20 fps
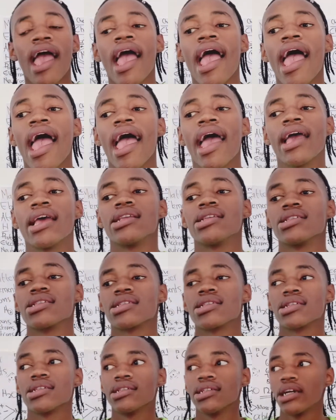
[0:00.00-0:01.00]
And
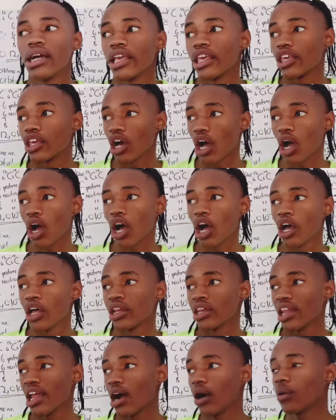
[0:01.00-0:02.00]
yeah,
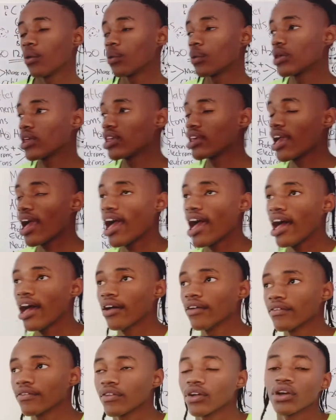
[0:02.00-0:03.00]
now we
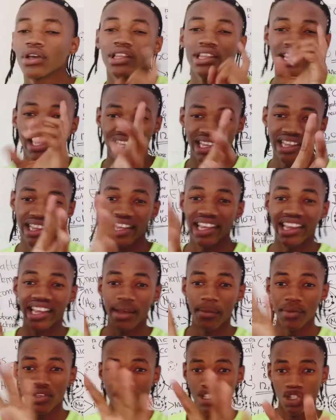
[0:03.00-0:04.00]
have, let
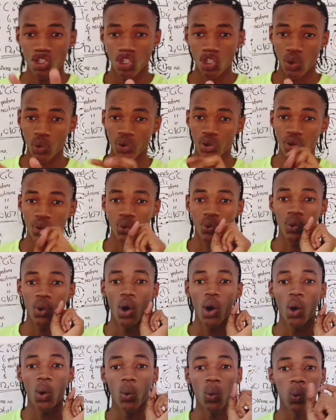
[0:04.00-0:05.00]
me just show you
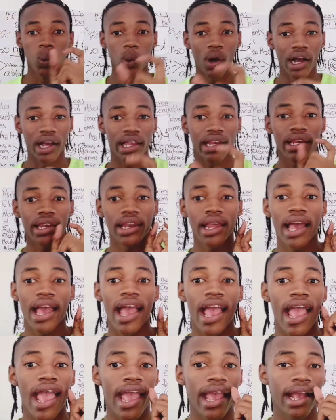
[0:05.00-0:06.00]
one
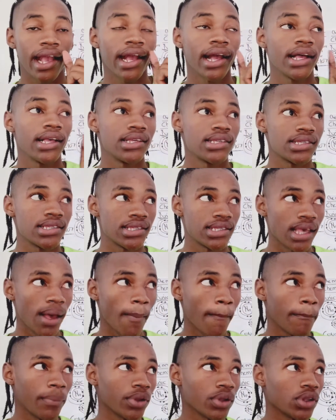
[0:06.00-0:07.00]

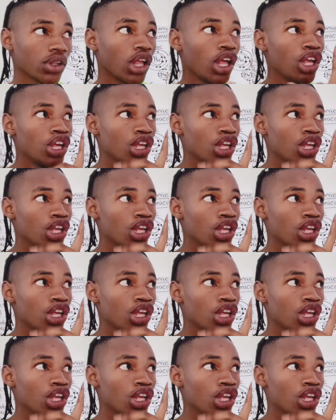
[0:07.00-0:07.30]
example.